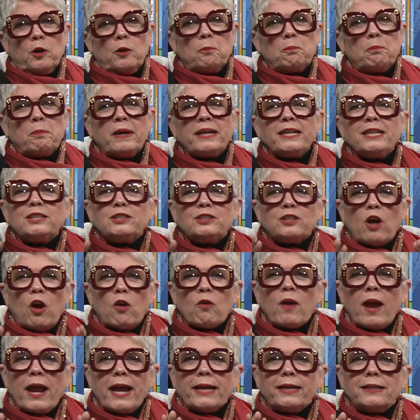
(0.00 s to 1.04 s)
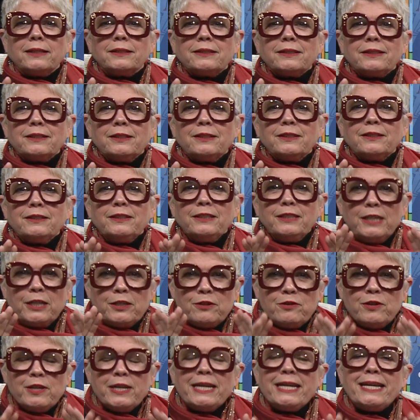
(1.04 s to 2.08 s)
But it's all right. You
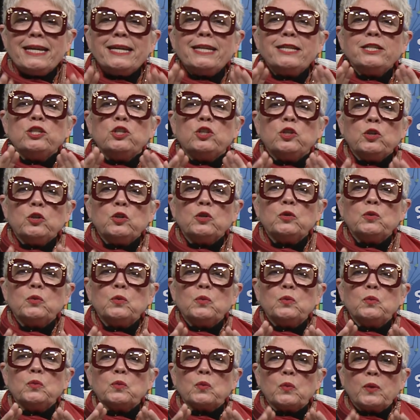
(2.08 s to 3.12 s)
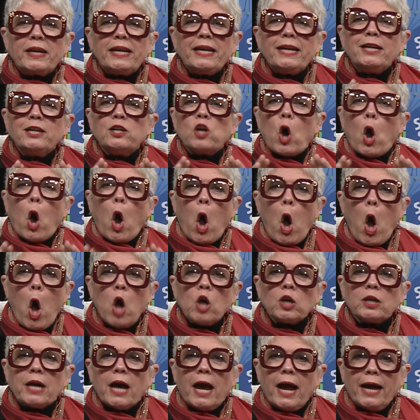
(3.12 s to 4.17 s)
need to read all
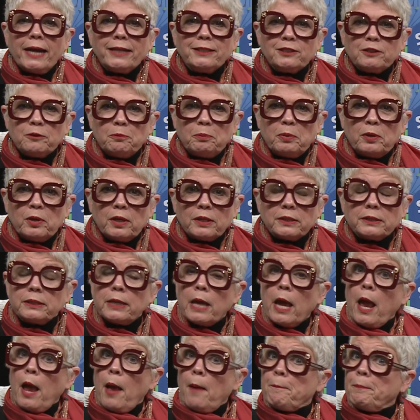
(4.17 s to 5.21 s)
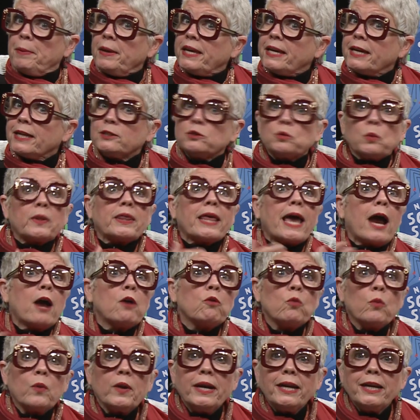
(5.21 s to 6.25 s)
kinds of books, because
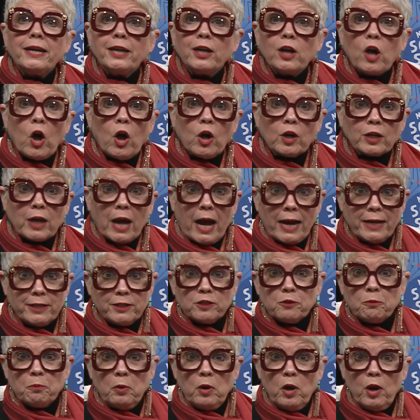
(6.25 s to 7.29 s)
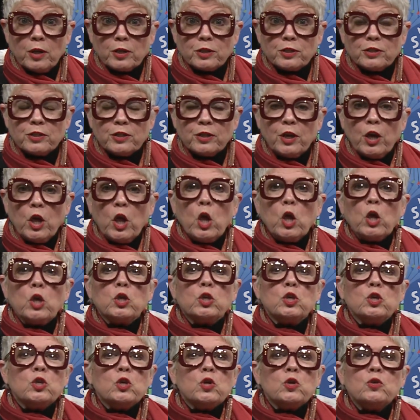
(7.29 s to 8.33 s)
without reading all kinds of books,
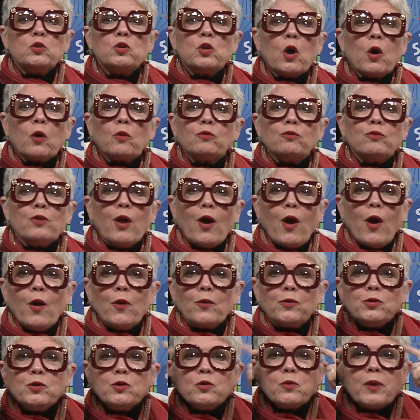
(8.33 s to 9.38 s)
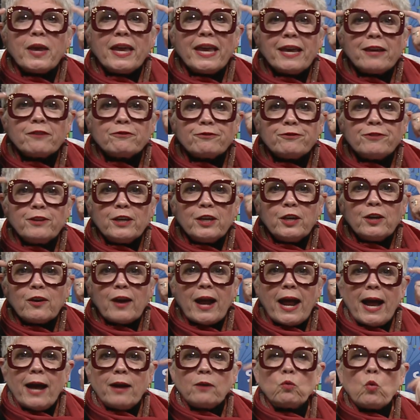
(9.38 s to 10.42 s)
you don't know, you can't figure
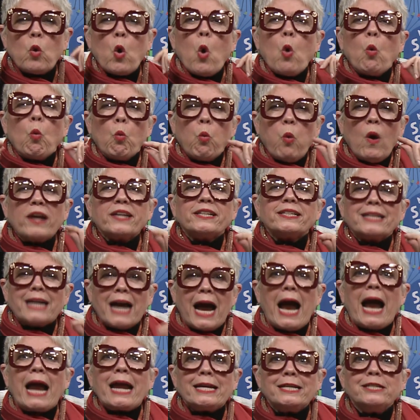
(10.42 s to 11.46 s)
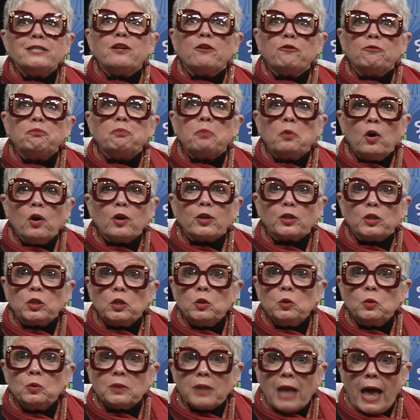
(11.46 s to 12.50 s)
out what kind of book
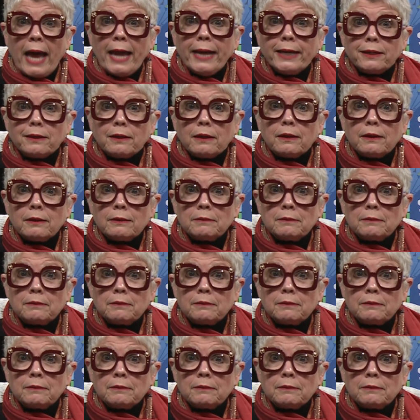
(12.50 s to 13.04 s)
you like.